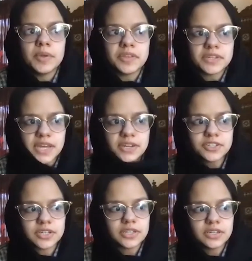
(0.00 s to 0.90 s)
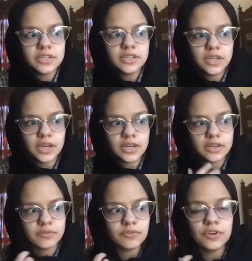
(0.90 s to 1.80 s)
intention
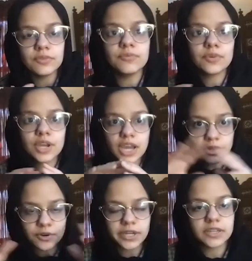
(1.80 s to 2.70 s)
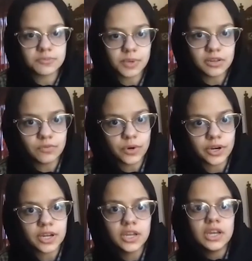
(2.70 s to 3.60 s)
of kind of creating this body of work
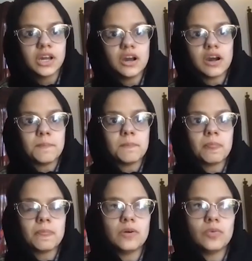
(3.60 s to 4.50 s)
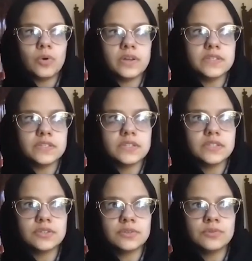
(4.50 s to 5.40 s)
was
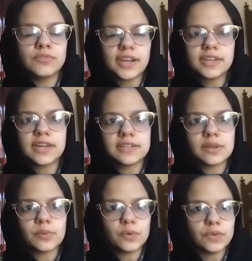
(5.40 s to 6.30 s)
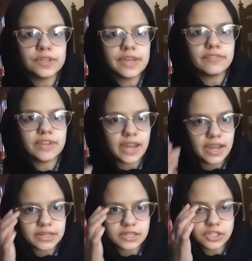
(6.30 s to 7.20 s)
to recognize that we really haven't
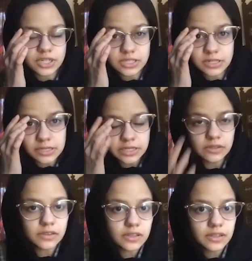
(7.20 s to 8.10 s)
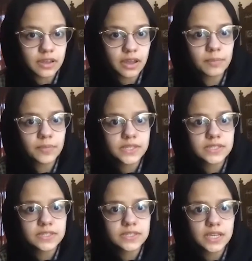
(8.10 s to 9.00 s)
had a chance to heal as a
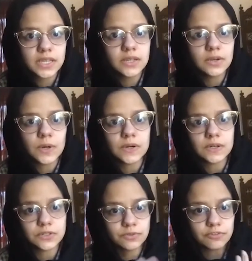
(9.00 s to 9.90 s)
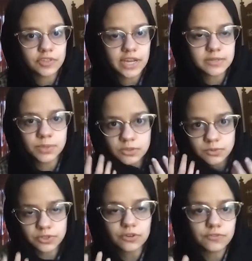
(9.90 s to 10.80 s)
society or to reflect, because we're
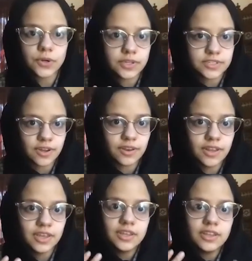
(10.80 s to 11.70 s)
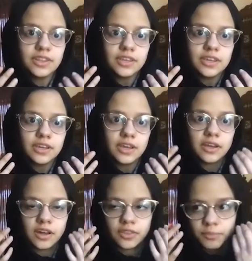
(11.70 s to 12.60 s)
so focused on the
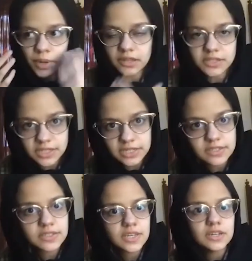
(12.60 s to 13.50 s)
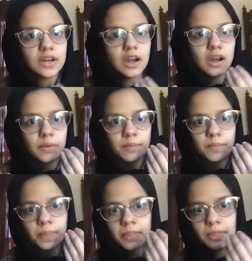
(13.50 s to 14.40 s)
politics,
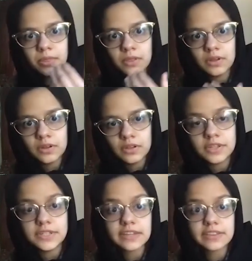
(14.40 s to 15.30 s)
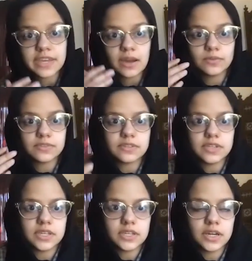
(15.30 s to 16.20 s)
the death counts,
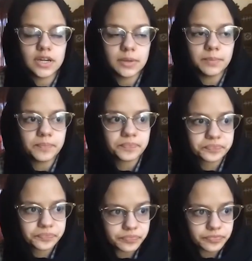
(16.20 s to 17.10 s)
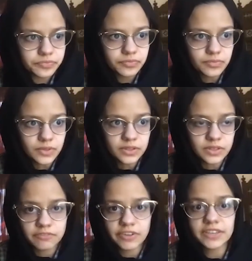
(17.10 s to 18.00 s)
the
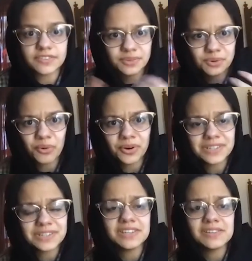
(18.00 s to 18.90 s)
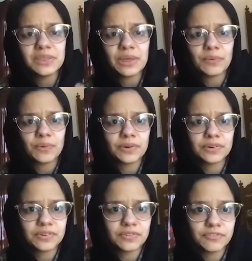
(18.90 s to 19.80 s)
events, the quarantine, that we're
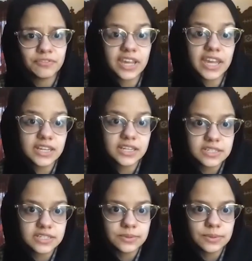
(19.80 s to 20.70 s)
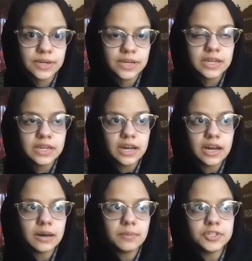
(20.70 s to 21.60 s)
forgetting to
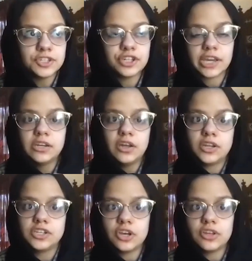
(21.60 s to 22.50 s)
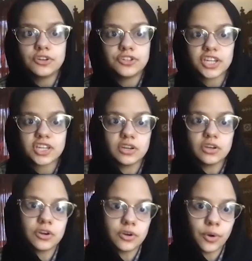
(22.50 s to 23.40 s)
check in on each other and check in on
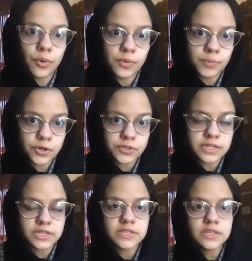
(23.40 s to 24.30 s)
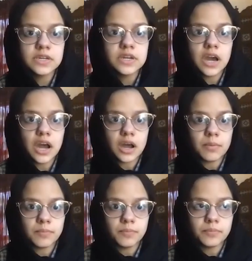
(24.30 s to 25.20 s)
our own emotions,
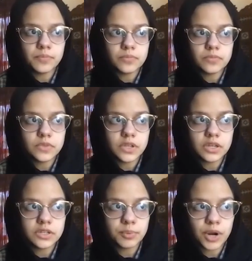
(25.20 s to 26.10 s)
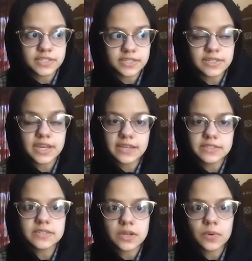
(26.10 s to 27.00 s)
to process it
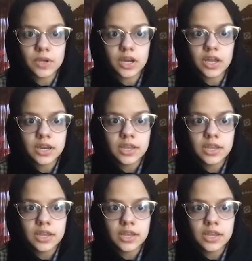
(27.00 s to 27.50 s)
as it's going on.